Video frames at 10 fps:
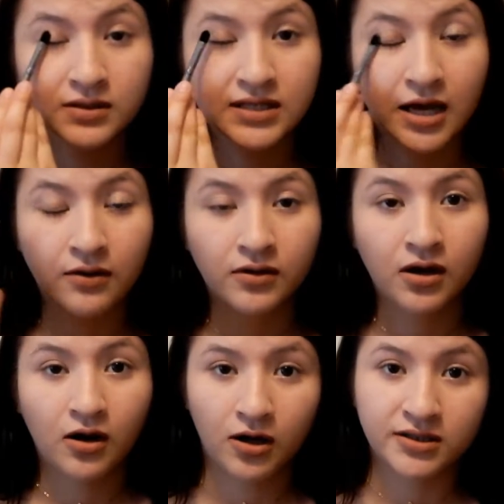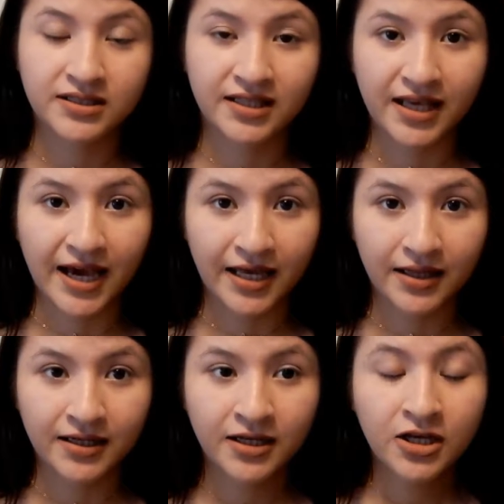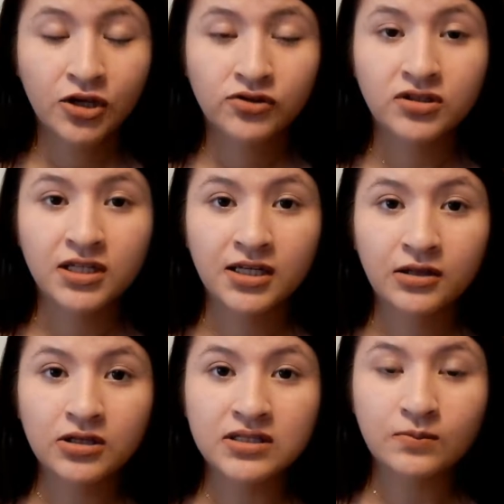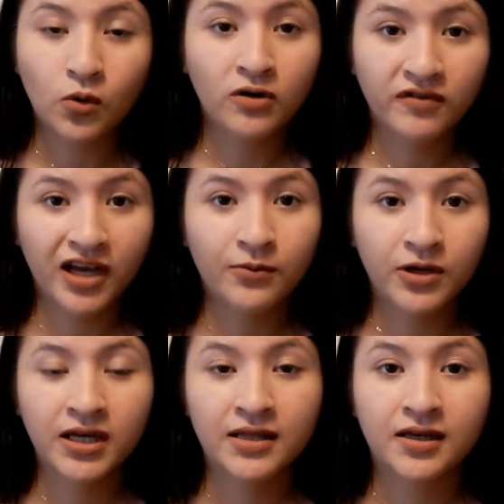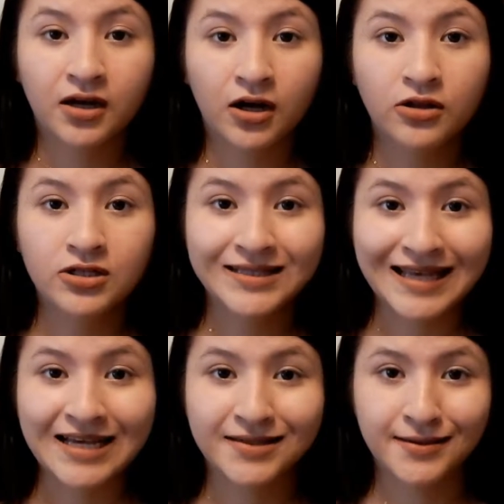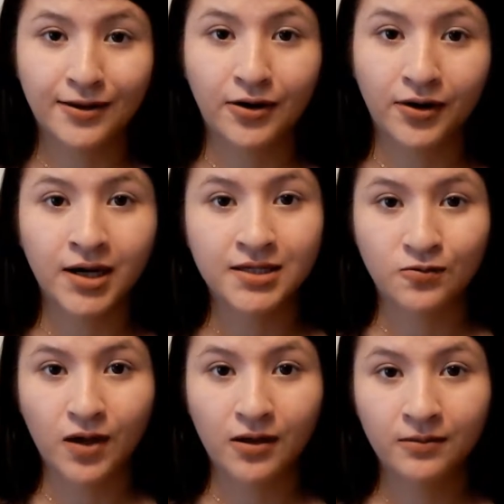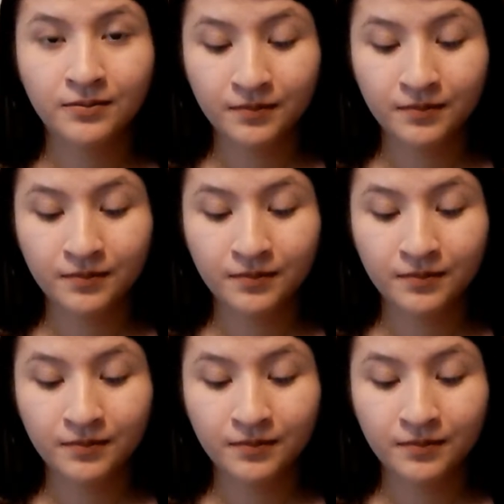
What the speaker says: down onto the eyelid so that it looks more vibrant and the colors last longer as well.